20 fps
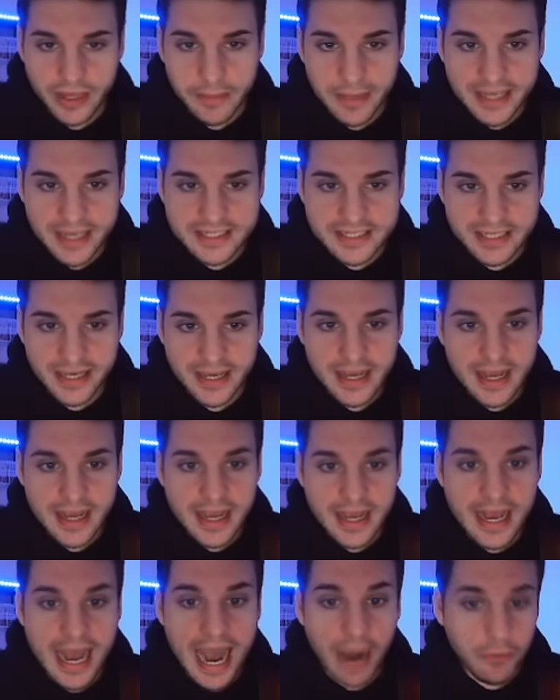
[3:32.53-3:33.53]
amazing.
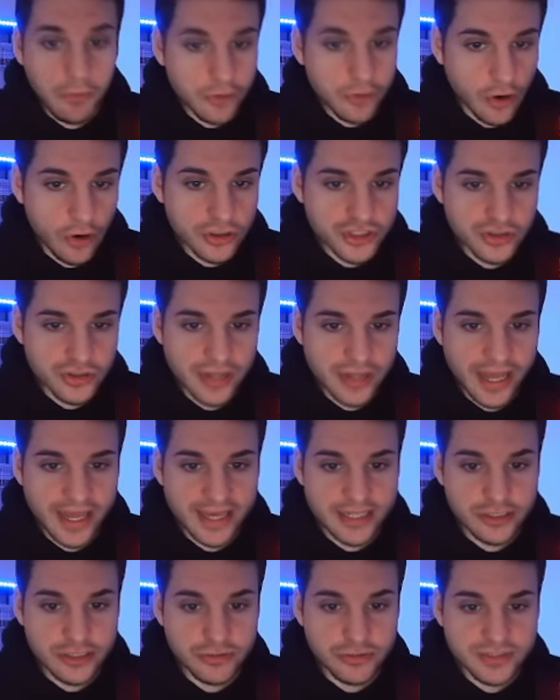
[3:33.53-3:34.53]
I would also like a
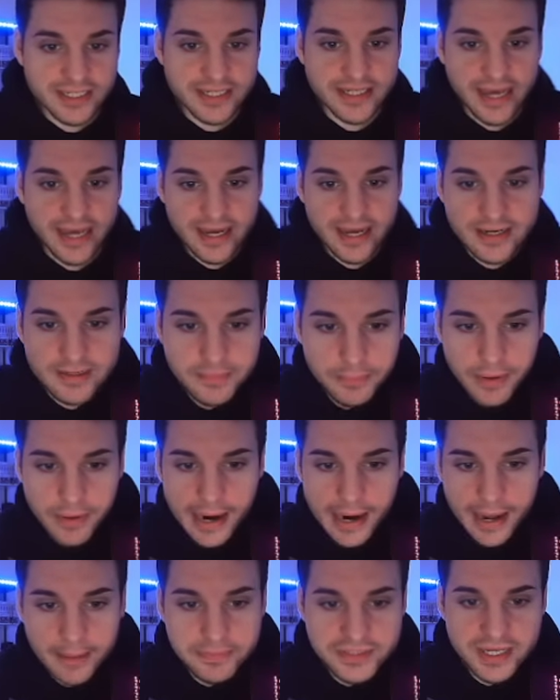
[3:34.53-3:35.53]
new Tien,
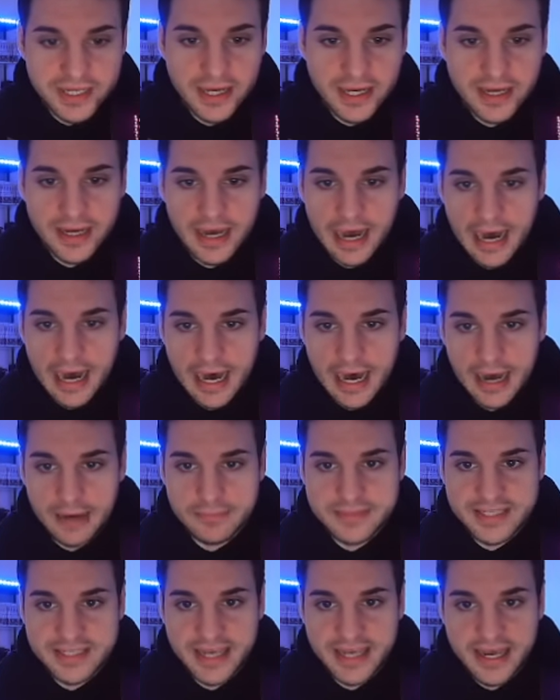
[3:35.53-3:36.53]
perhaps. Uh,
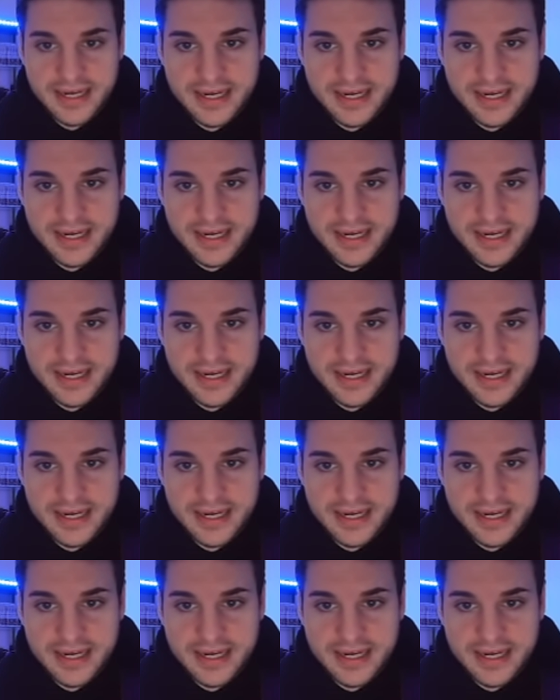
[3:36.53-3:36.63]
Tien